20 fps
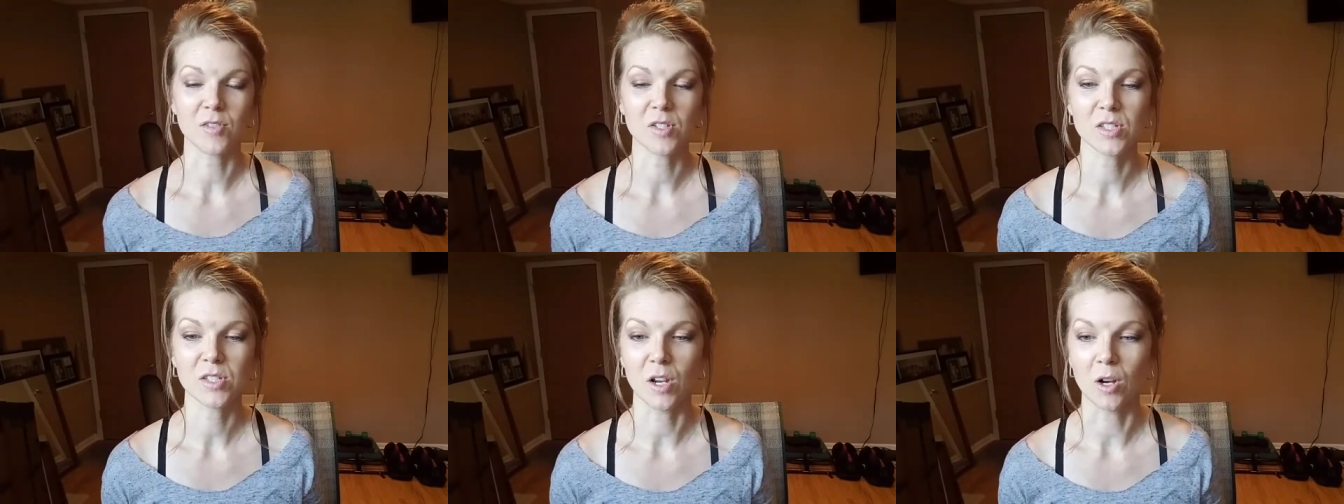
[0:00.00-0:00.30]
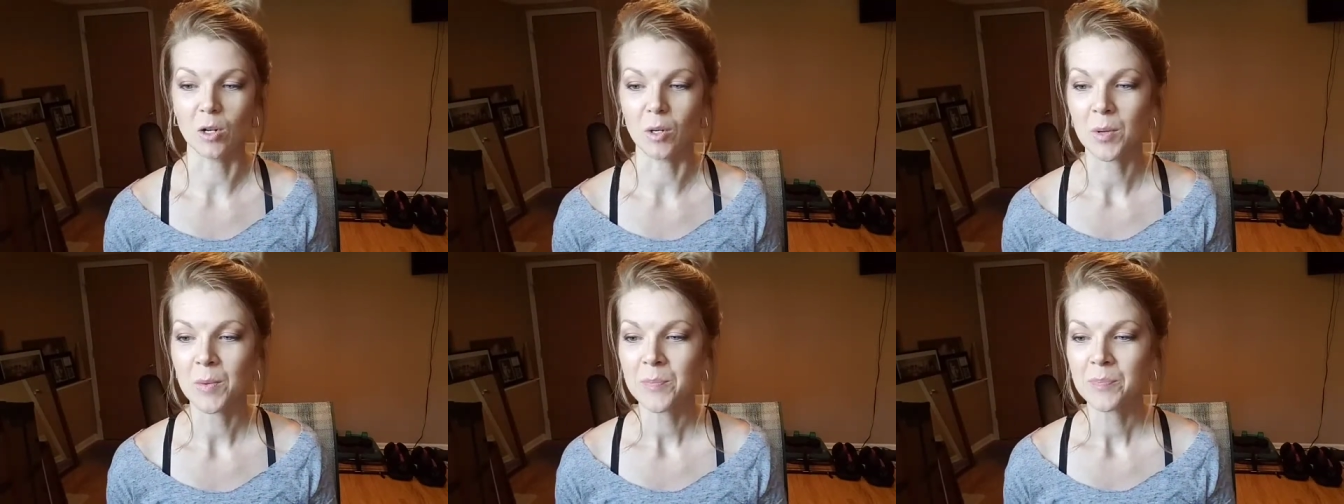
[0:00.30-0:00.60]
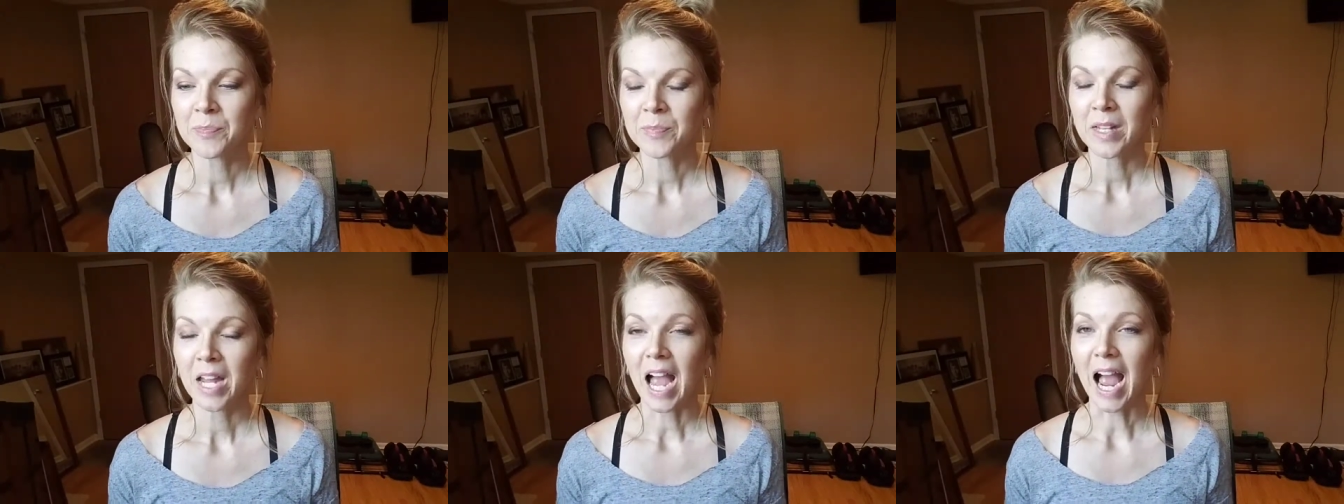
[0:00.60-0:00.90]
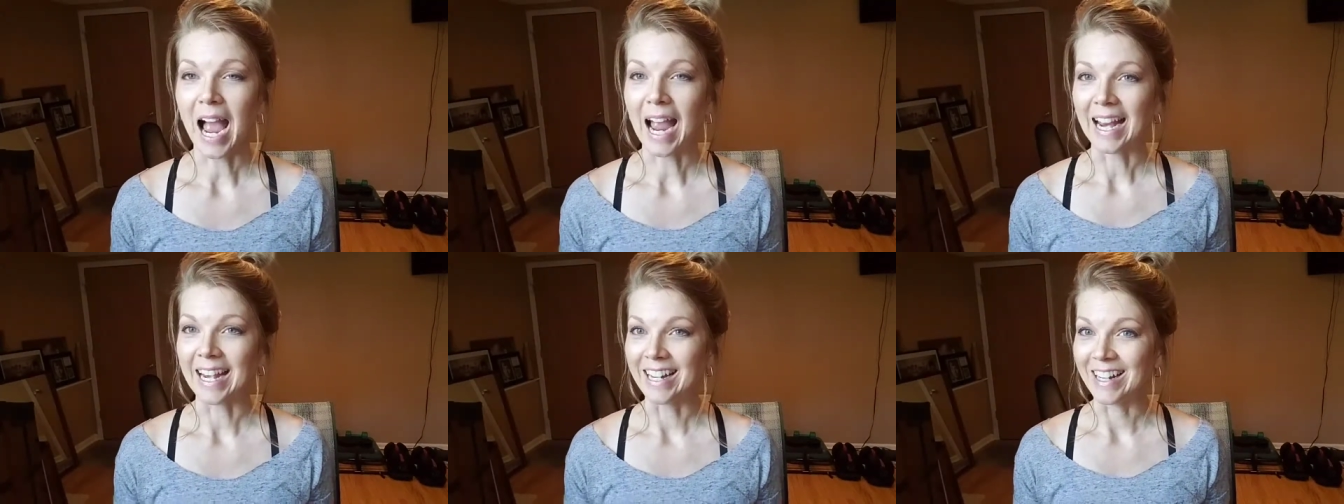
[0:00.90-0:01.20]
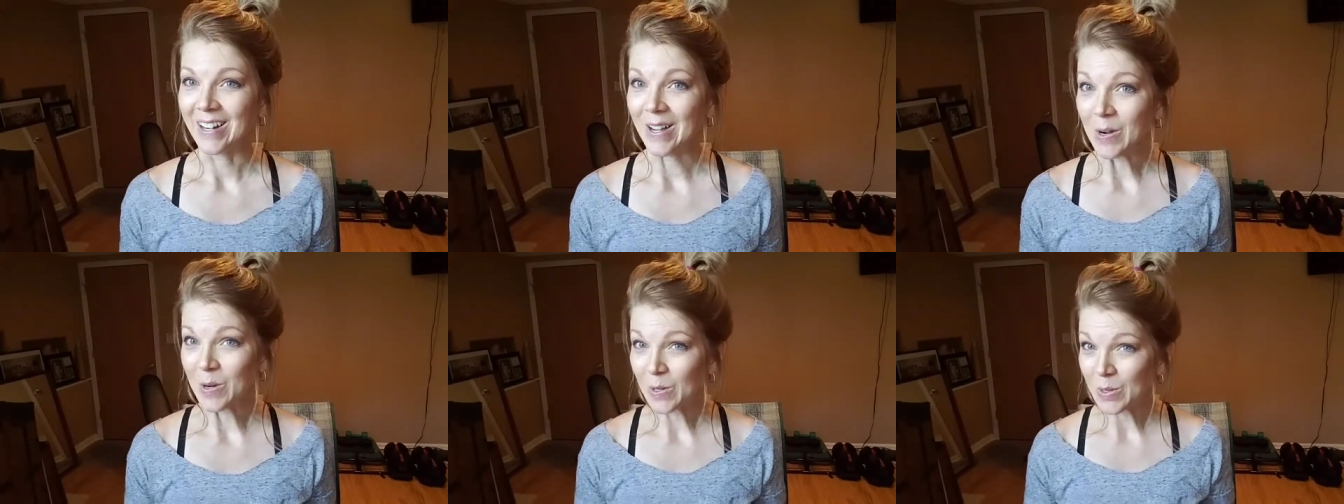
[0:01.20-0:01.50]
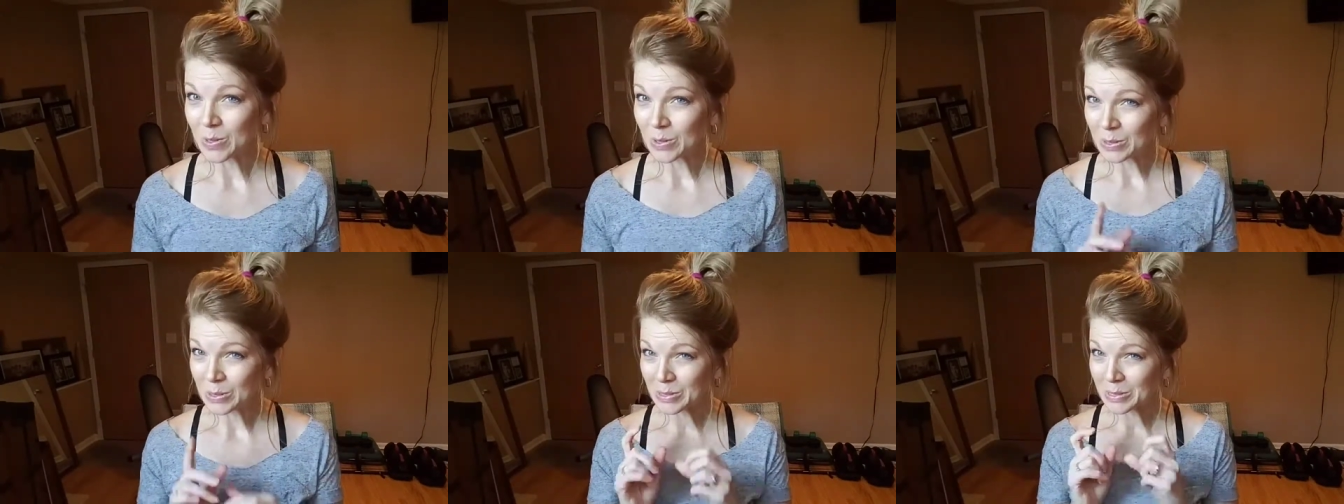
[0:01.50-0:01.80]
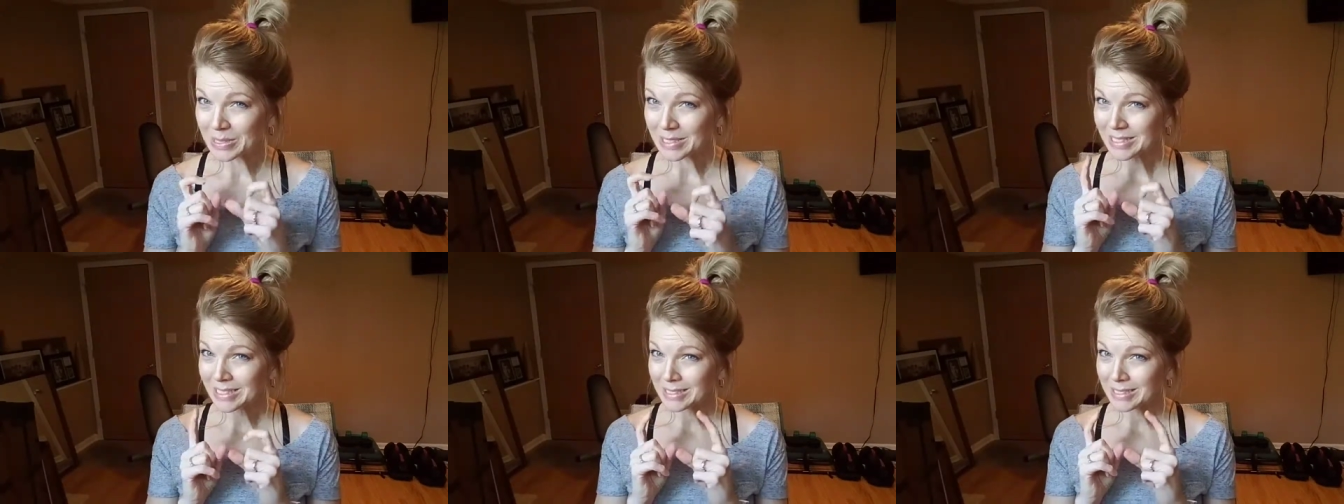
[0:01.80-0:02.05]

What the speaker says: So I know